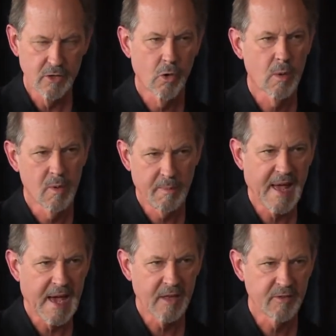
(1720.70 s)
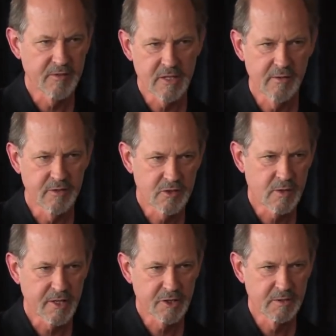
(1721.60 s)
normal path of
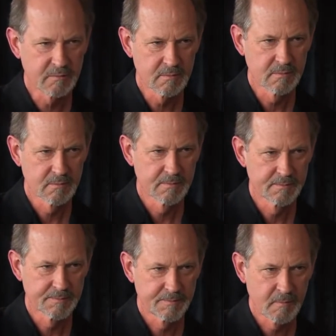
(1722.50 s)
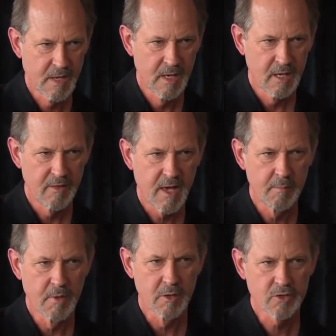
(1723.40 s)
self-destruction,
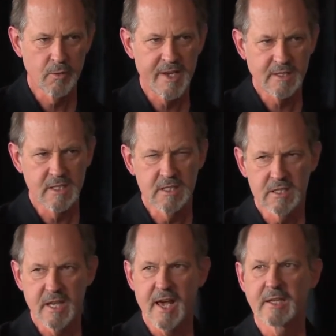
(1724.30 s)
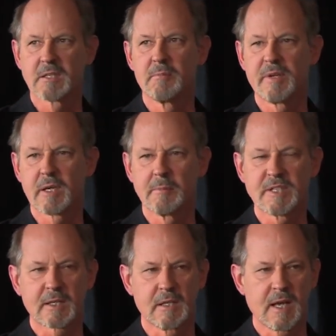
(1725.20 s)
that most races that become
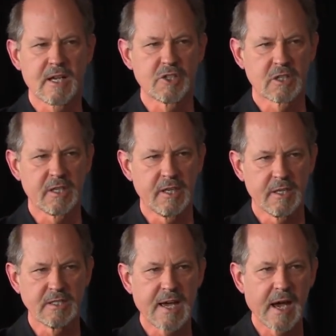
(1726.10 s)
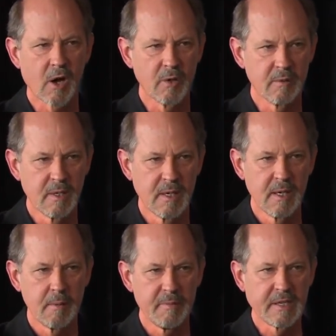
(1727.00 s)
technologically endowed
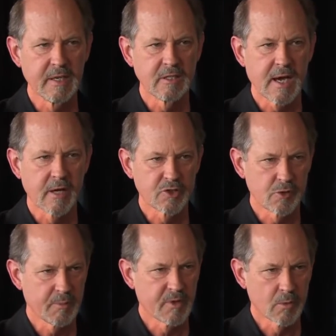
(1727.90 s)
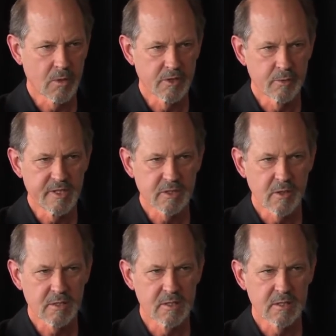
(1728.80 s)
begin to outstrip their world's
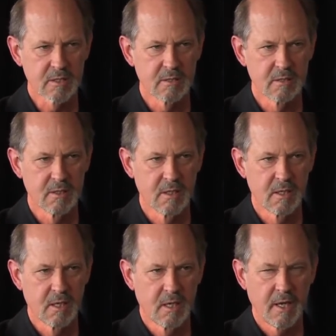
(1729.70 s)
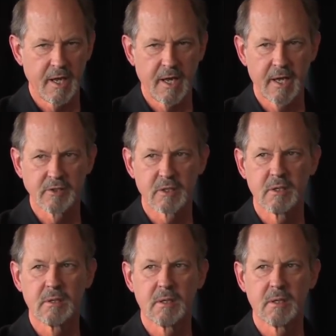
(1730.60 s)
resources and